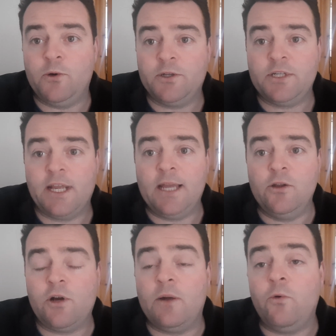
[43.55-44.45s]
But
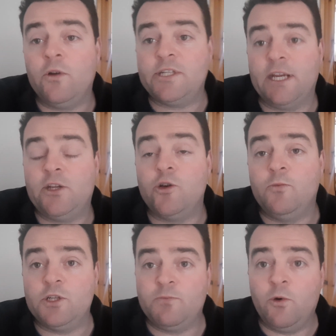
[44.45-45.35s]
look, I won't say too
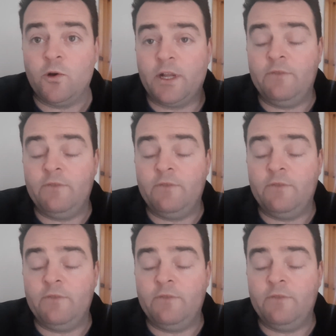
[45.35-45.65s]
much more.